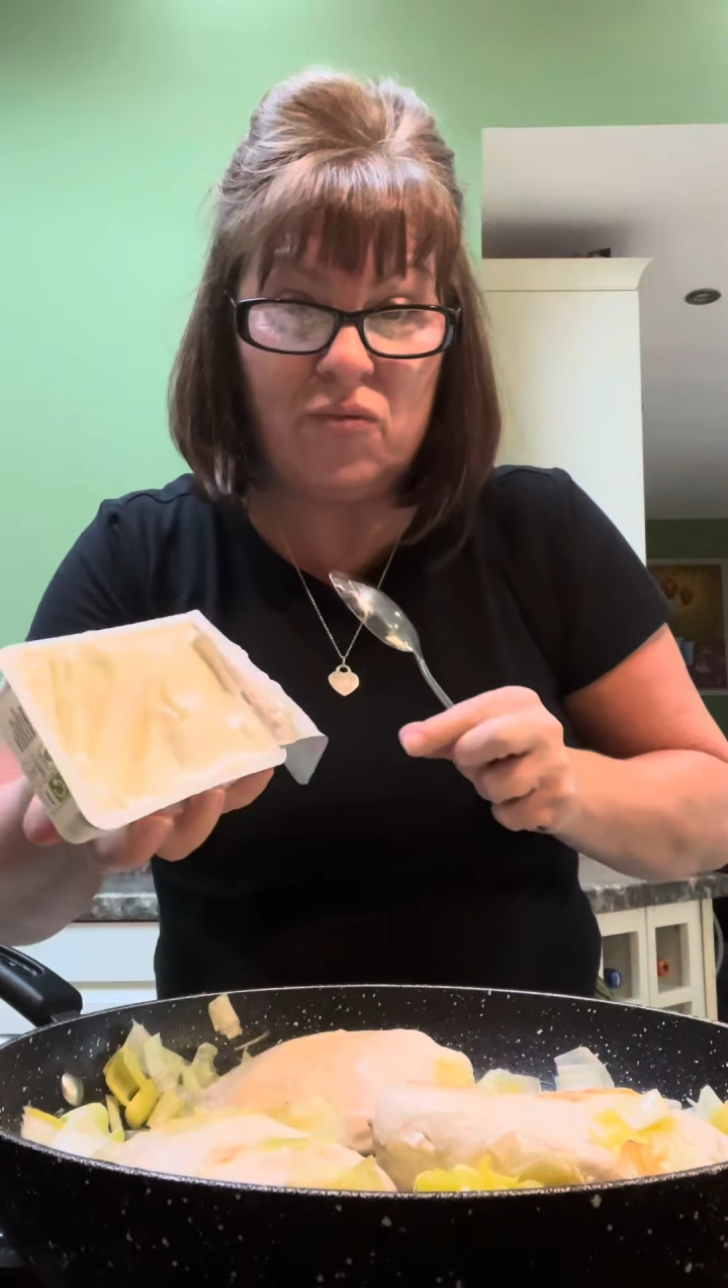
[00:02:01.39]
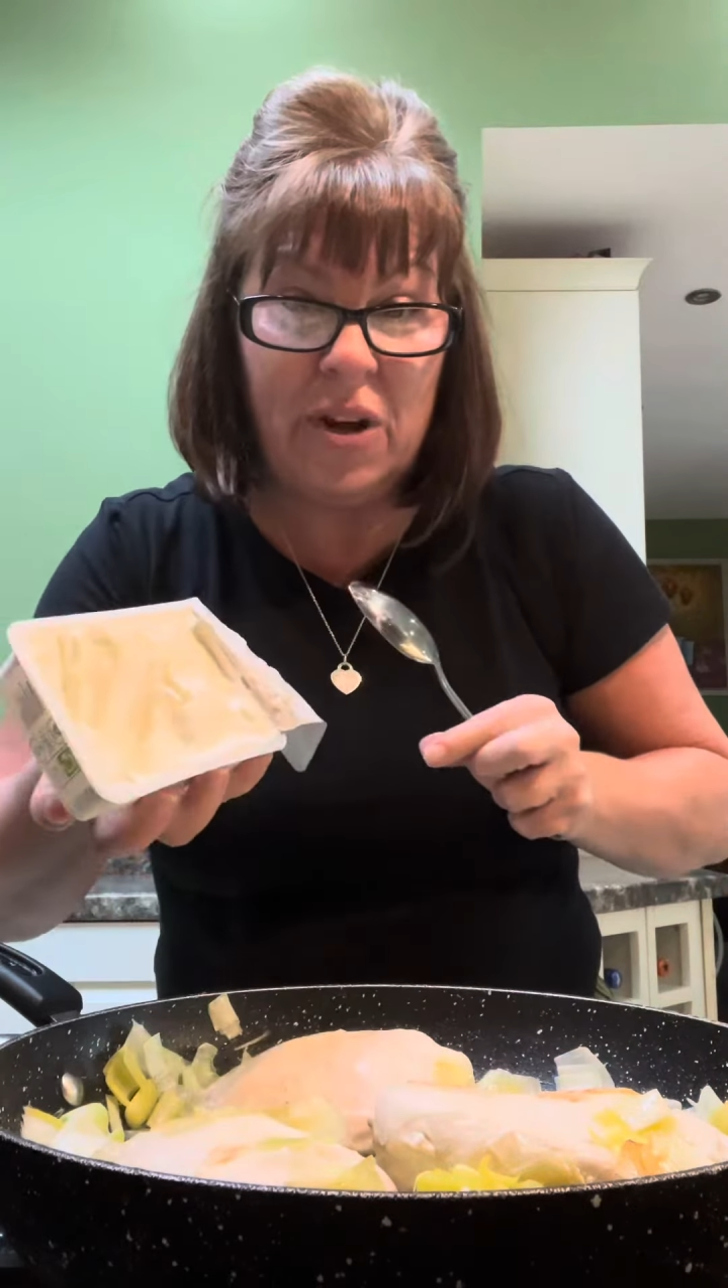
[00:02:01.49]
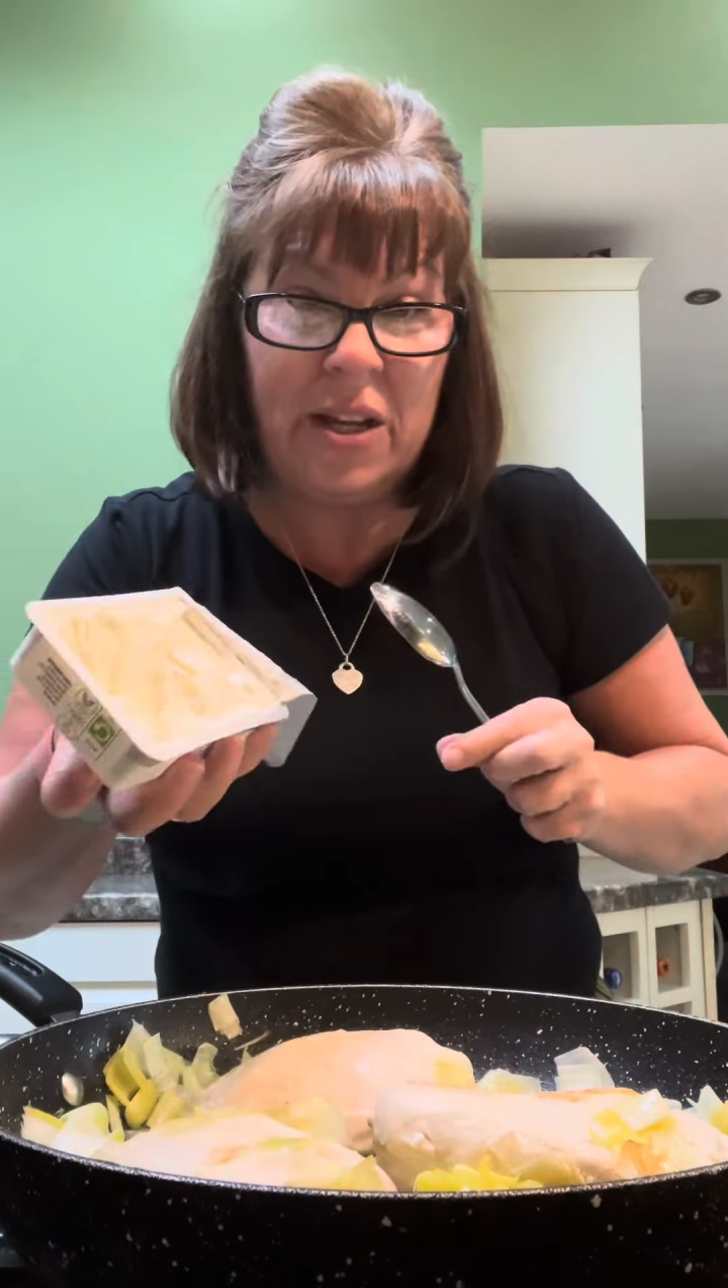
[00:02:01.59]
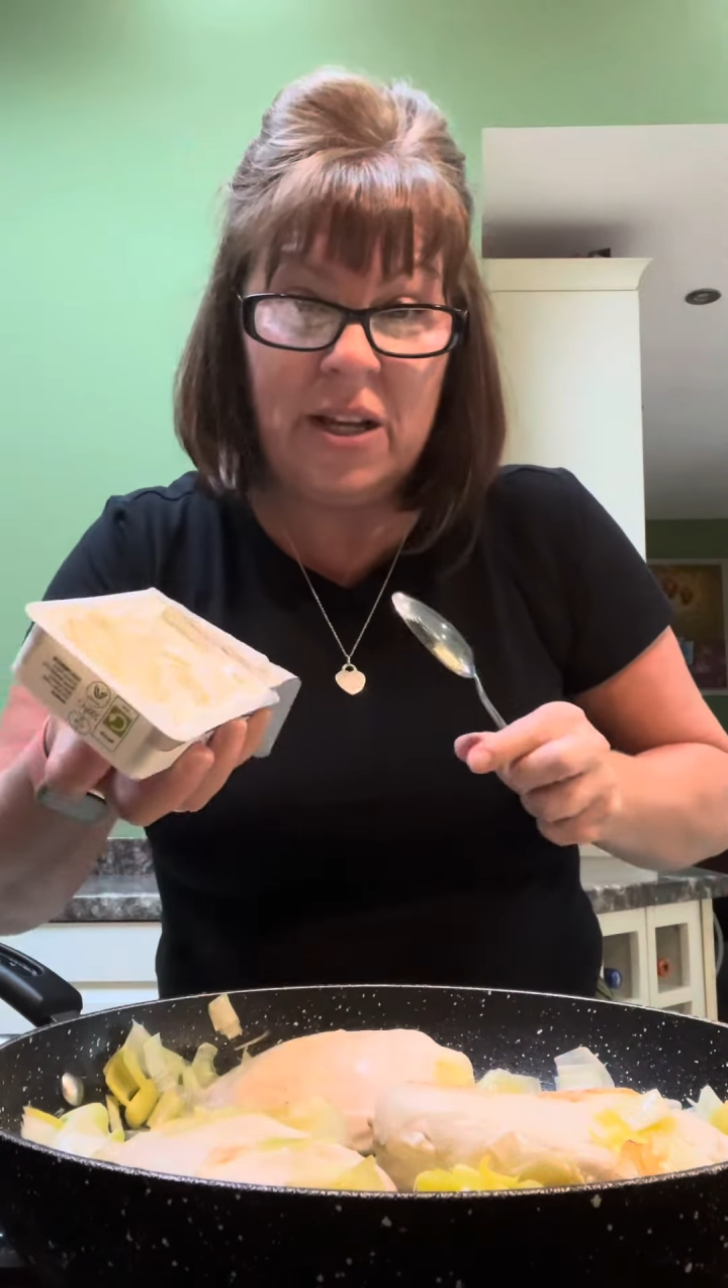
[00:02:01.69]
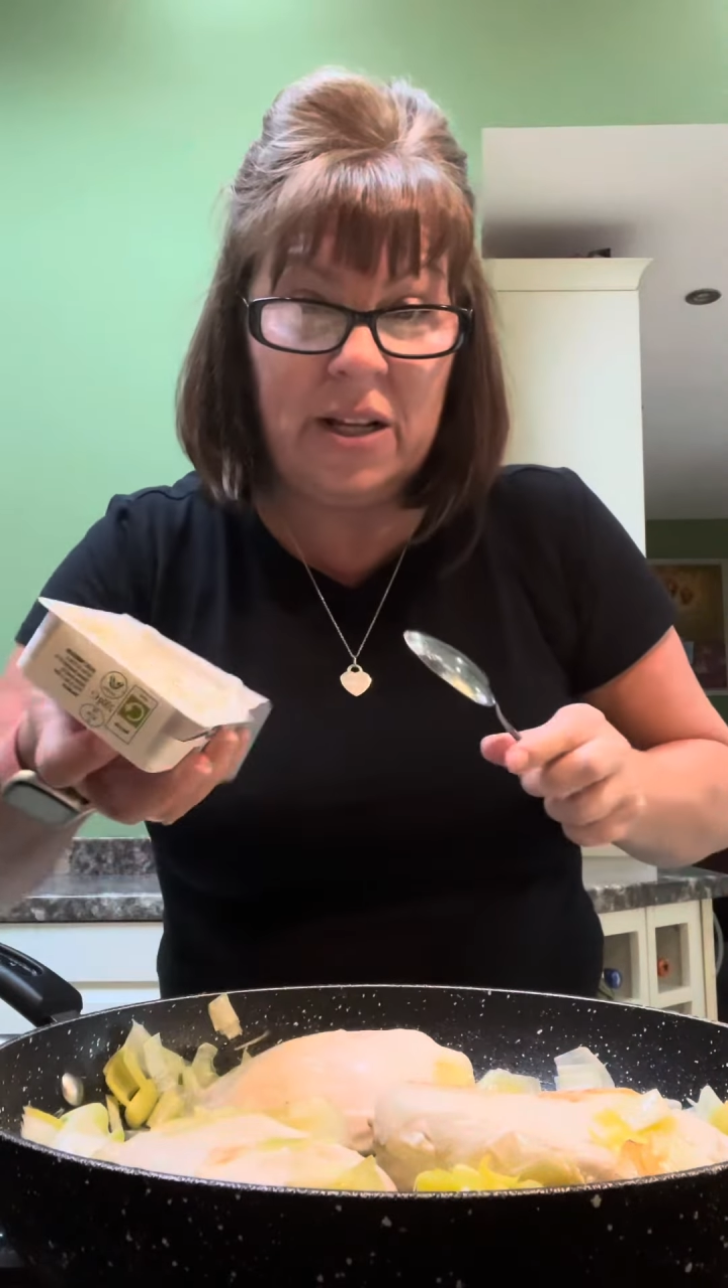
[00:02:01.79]

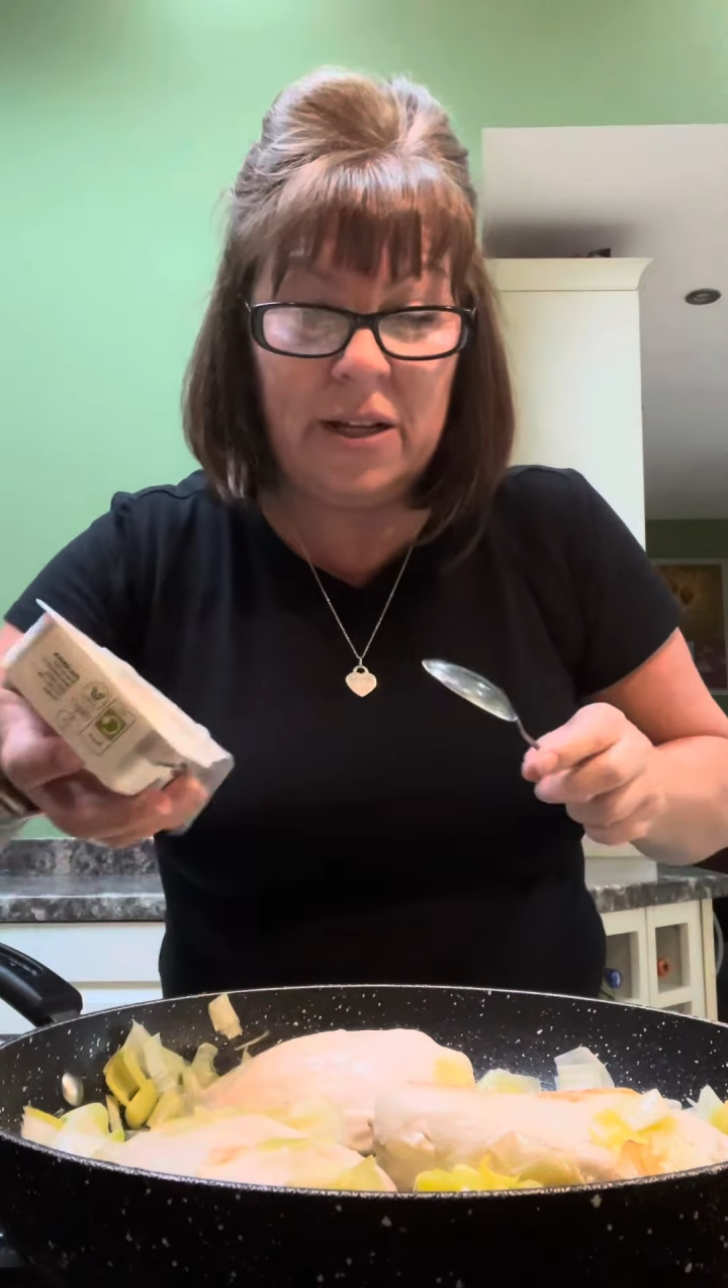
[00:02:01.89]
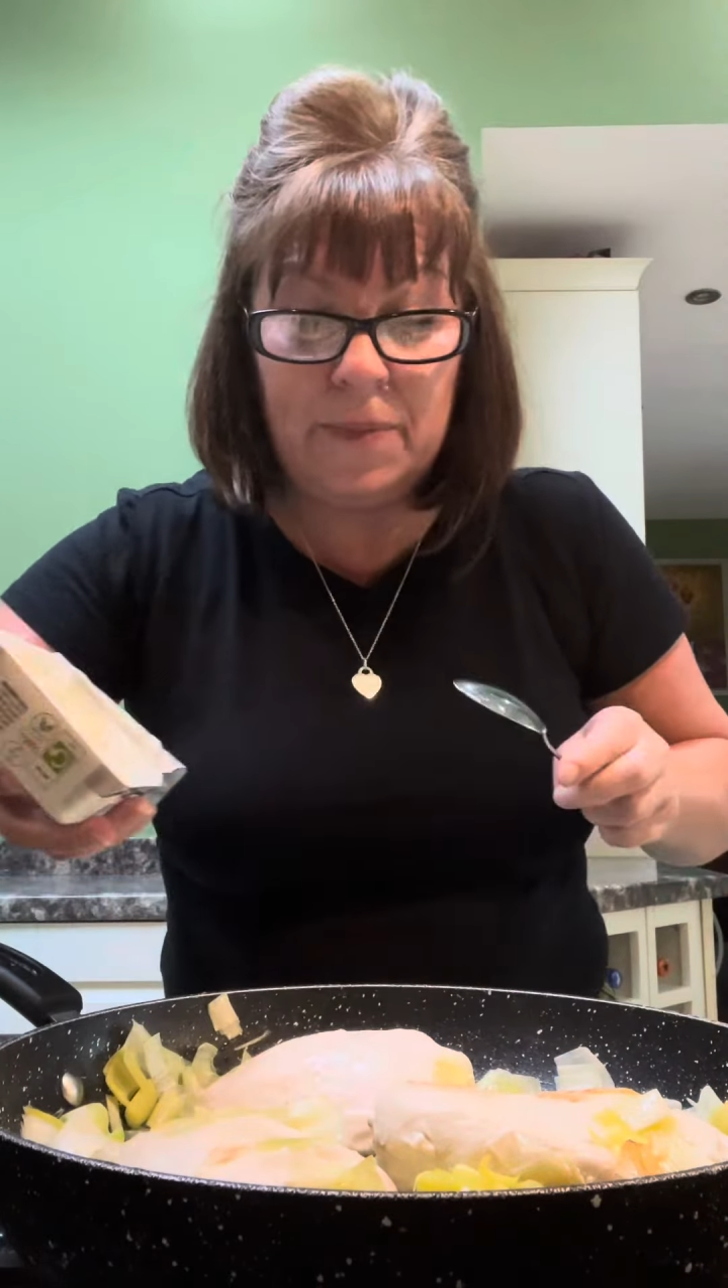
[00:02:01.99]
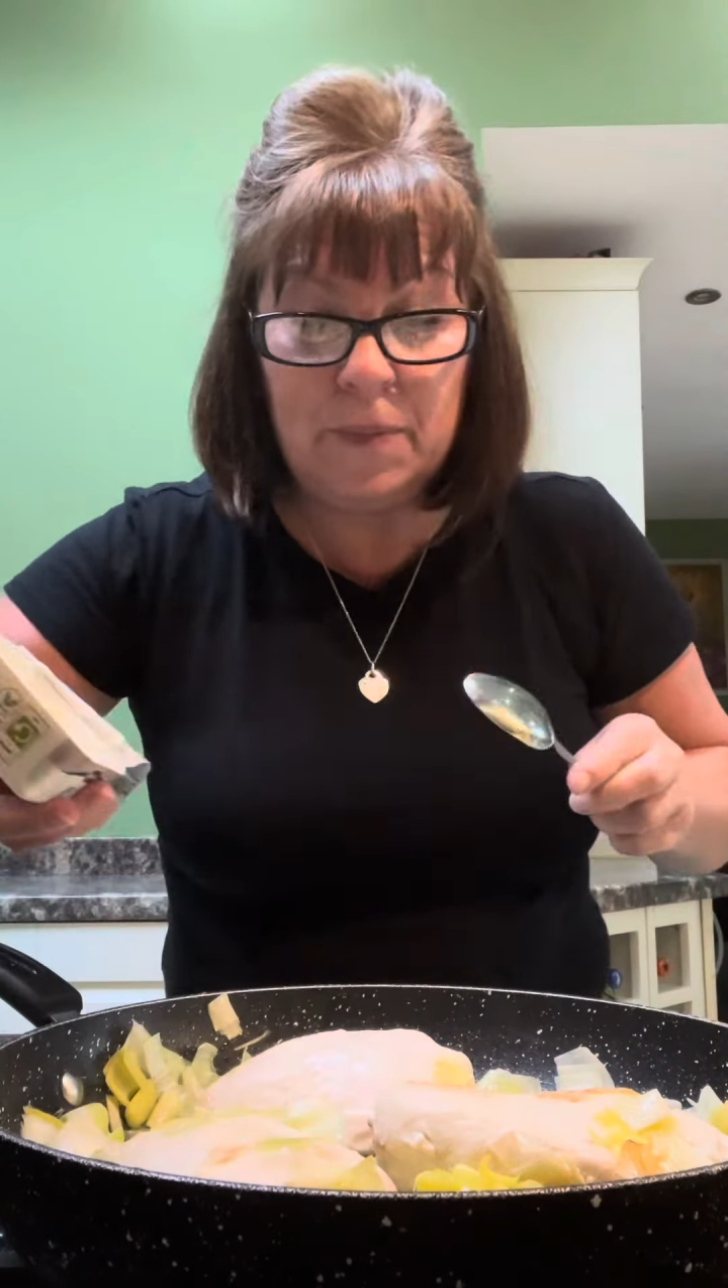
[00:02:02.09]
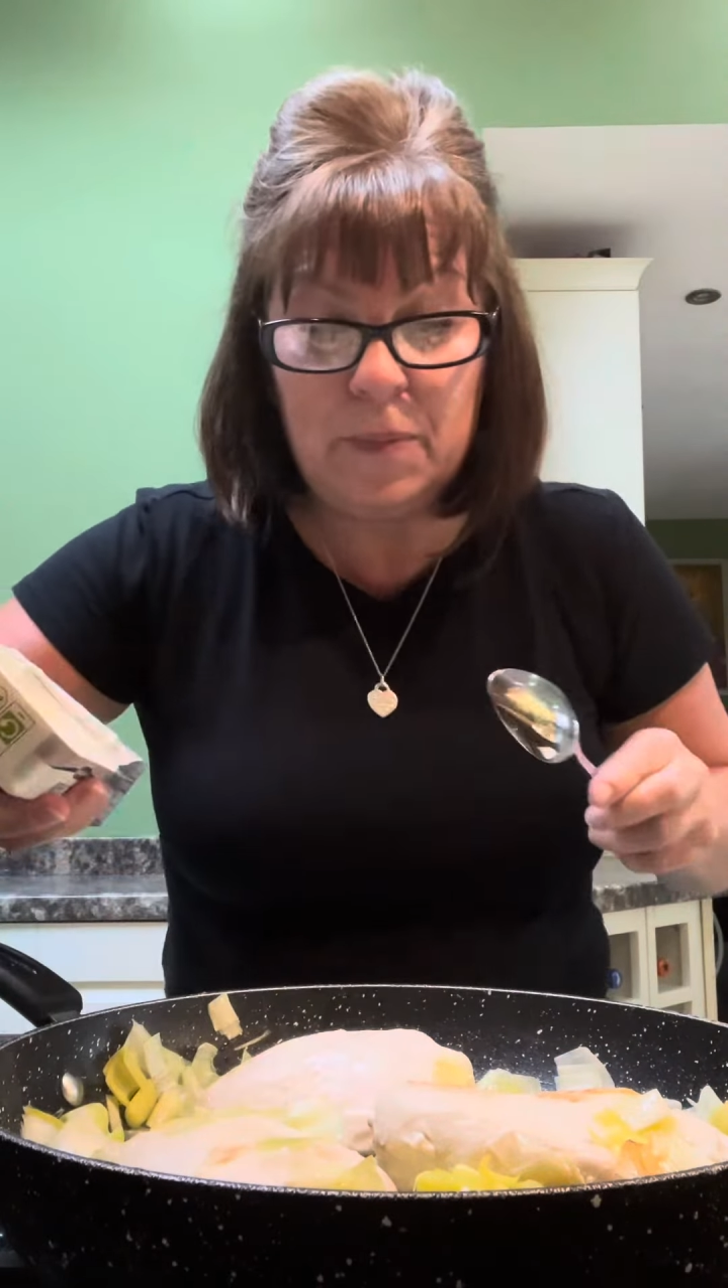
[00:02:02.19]
regular,